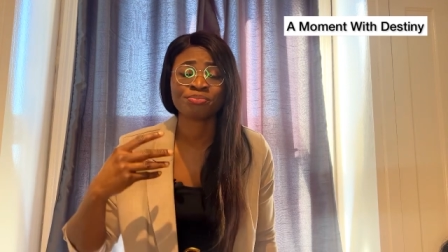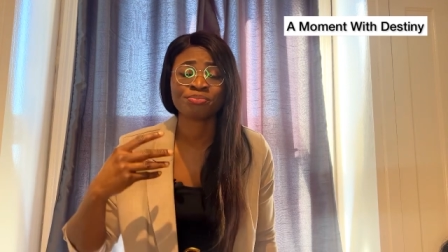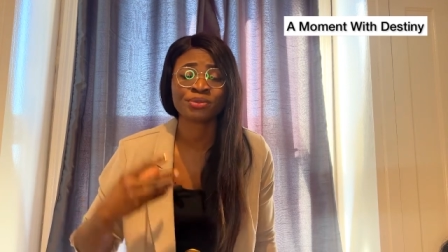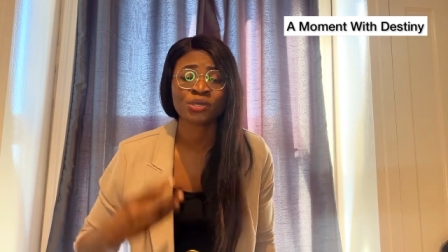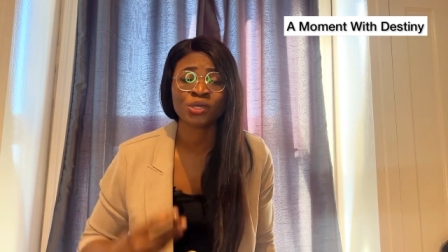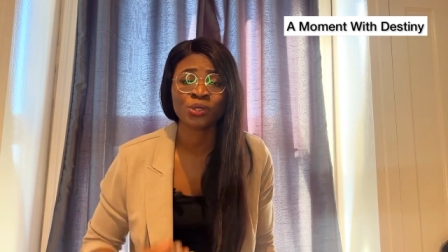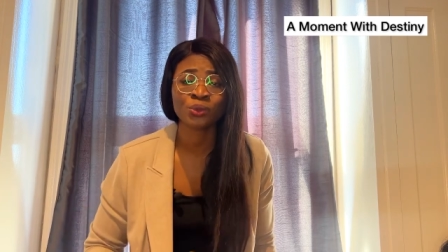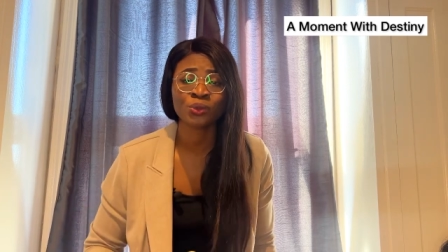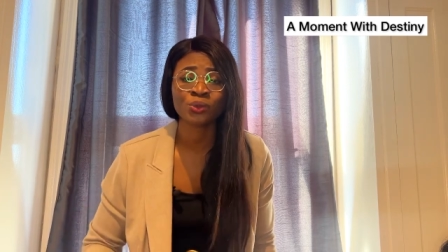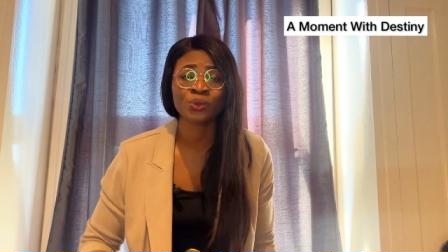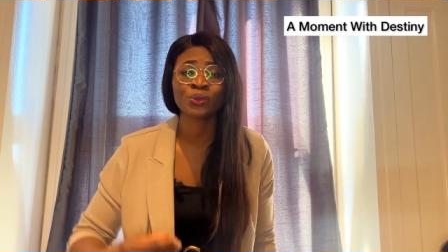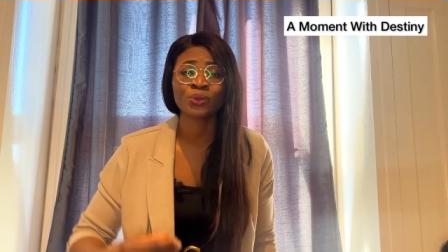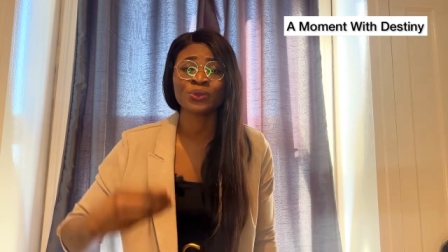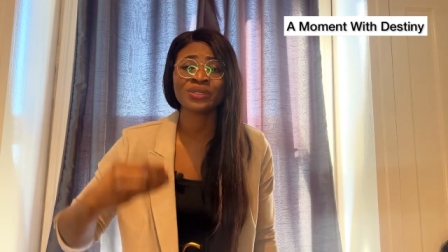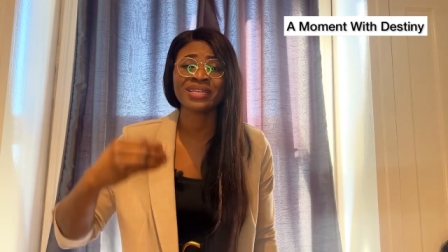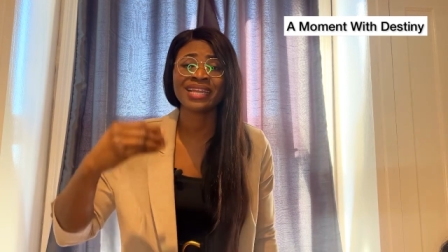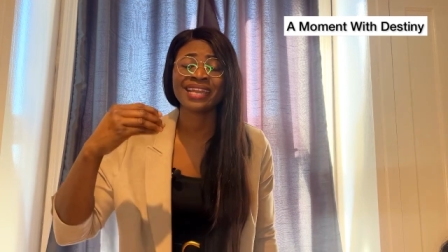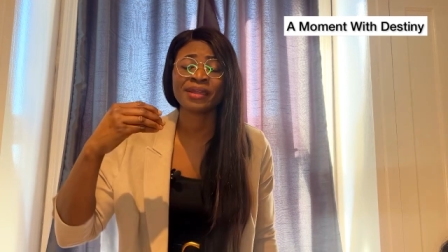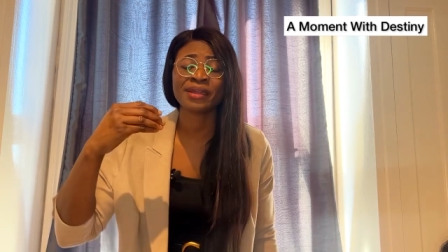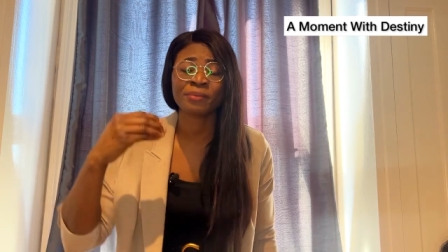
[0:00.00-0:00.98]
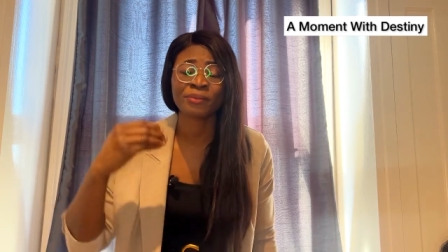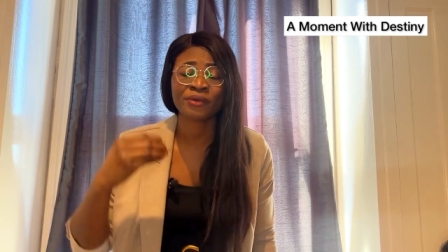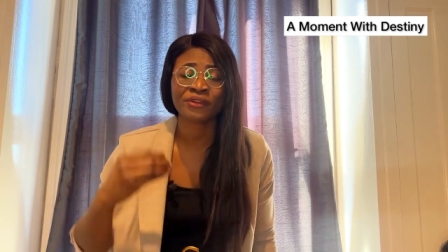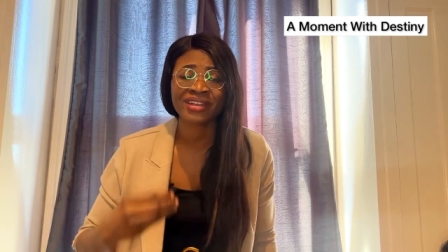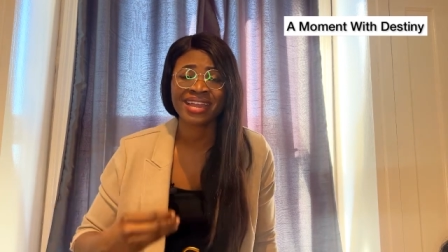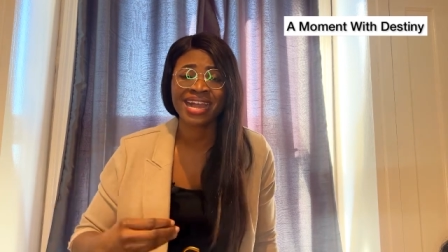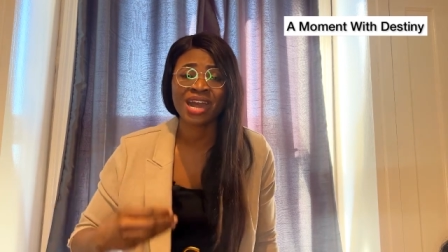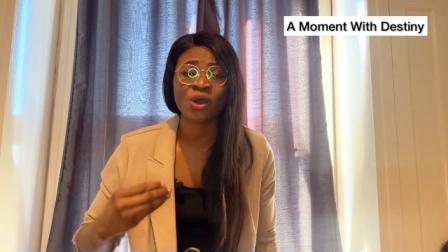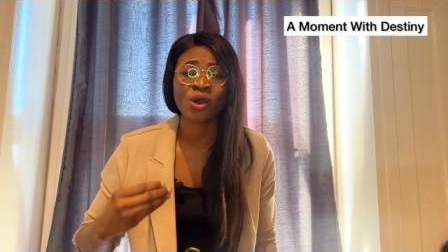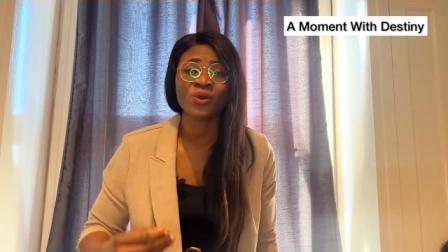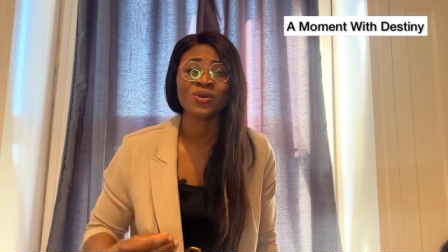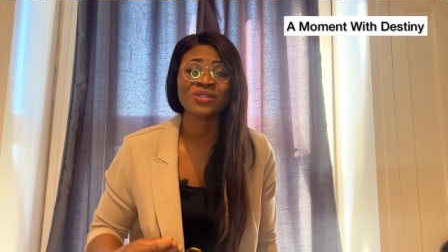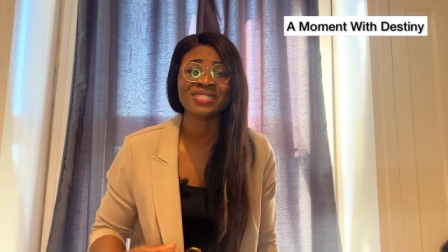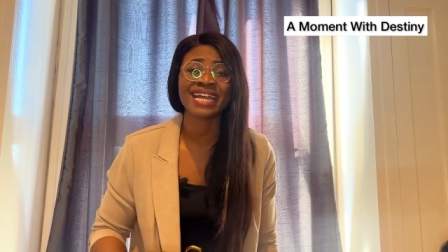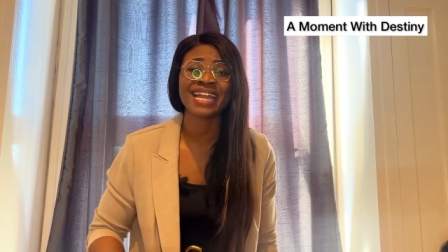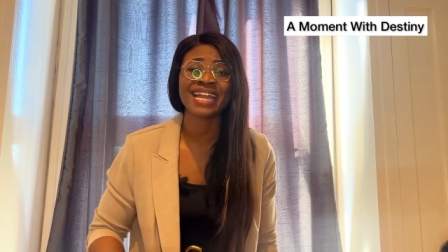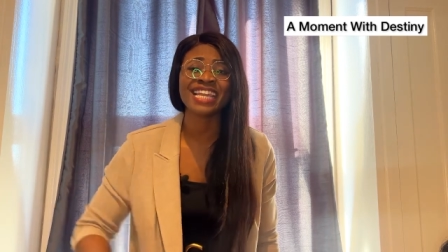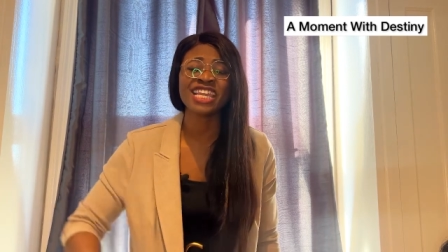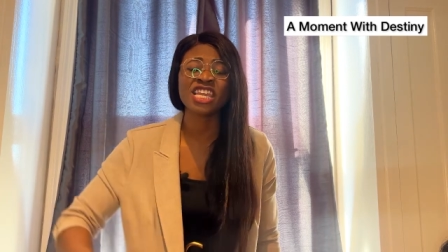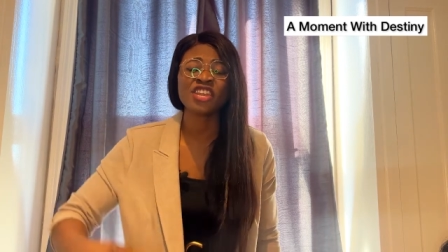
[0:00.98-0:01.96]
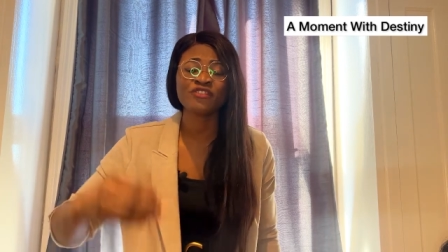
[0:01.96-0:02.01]
build a prayer
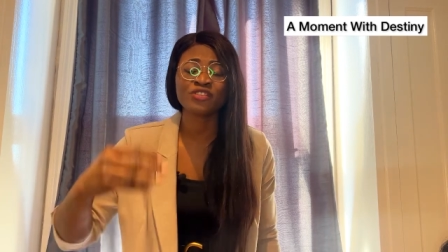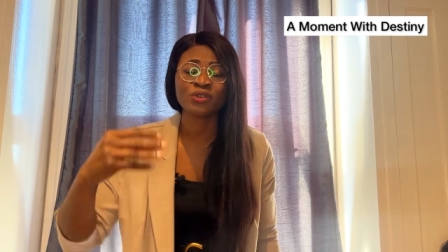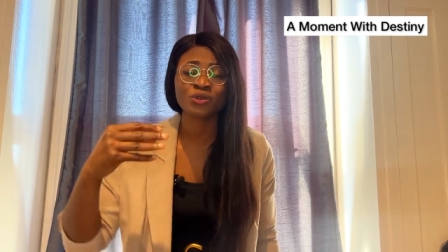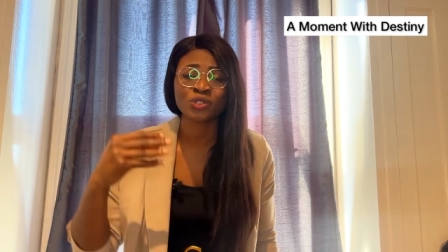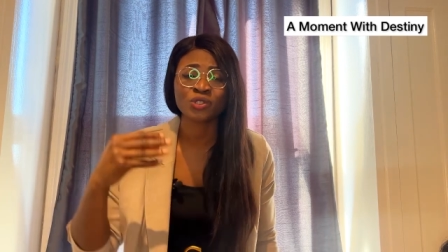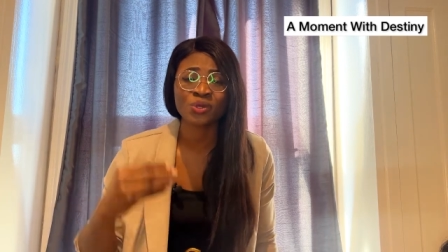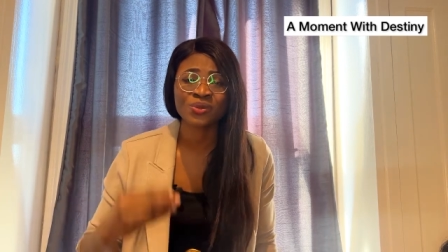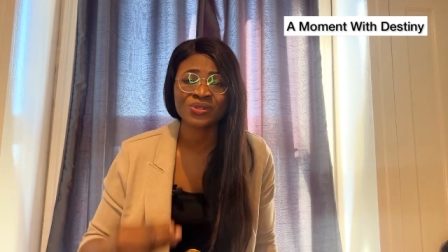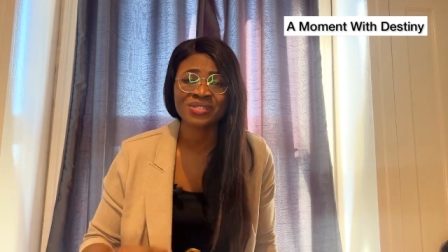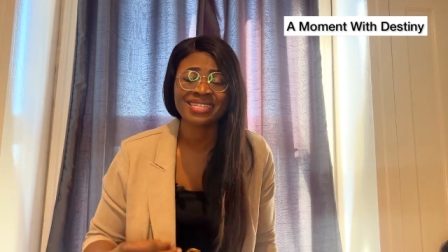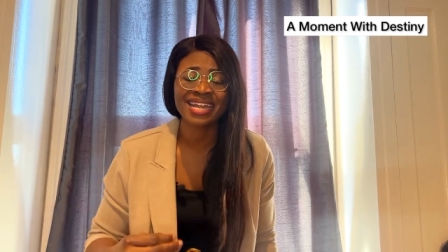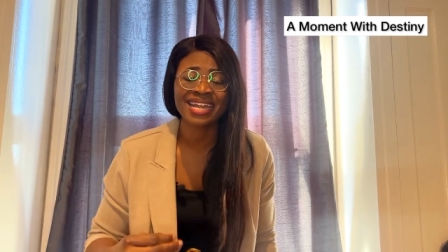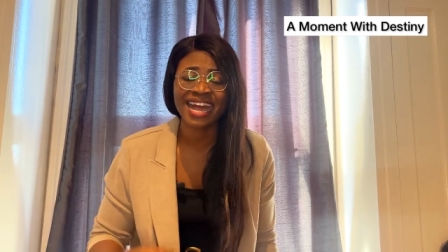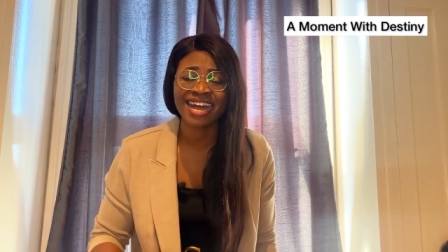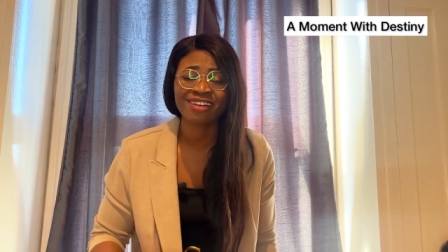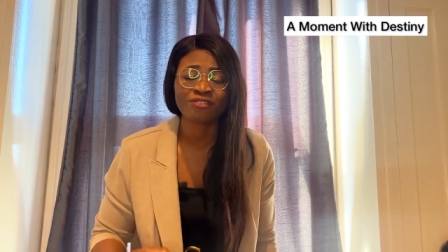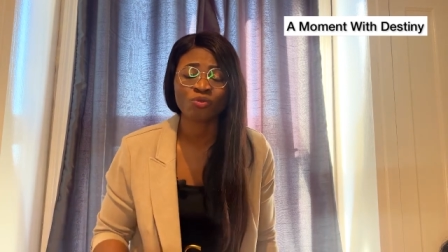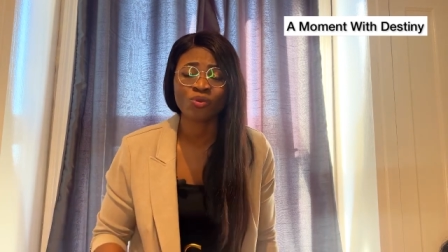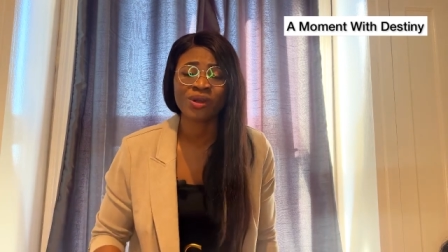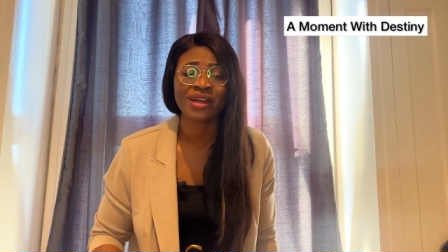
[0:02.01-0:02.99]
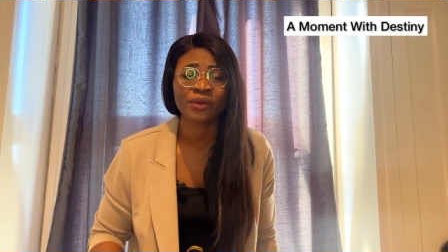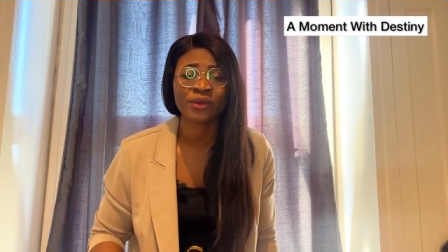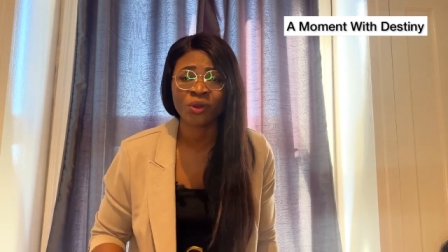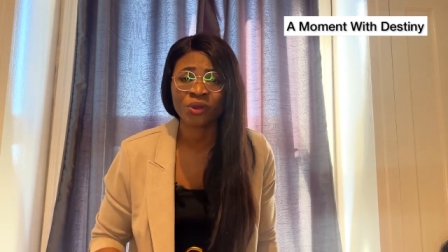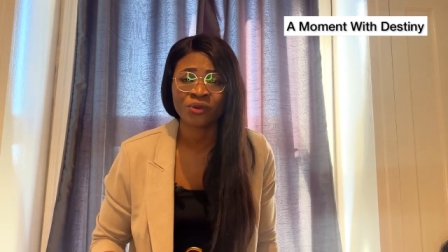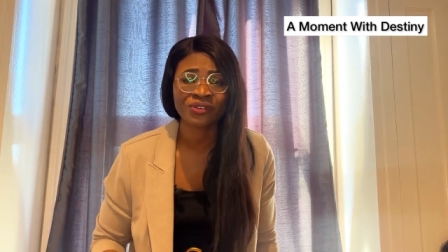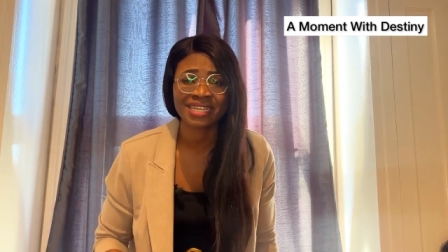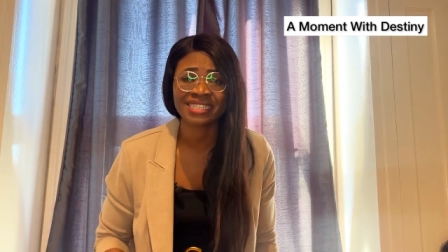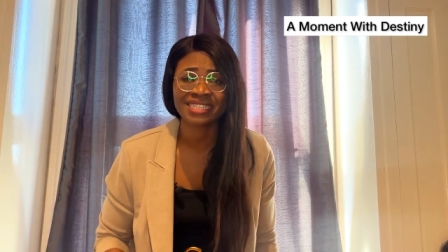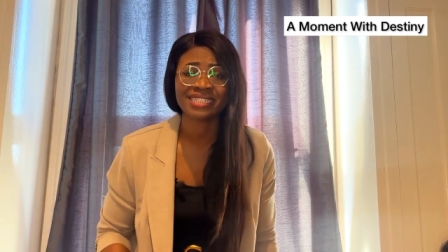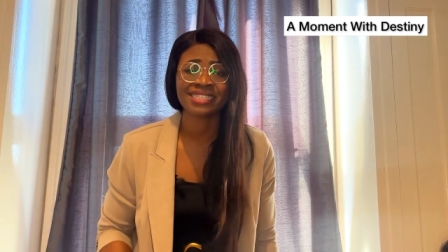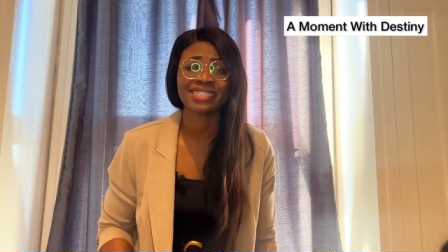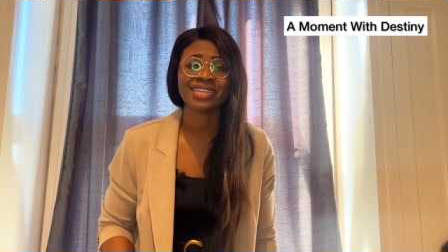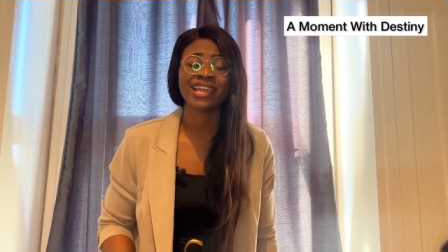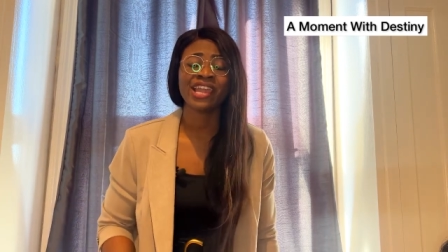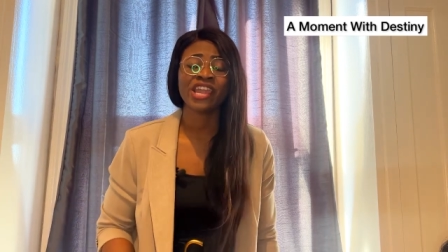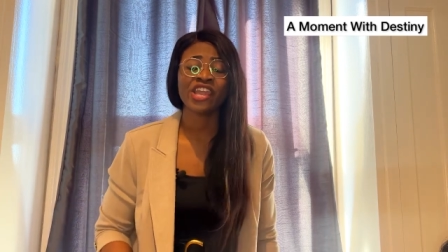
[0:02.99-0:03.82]
altar if you don't have one already.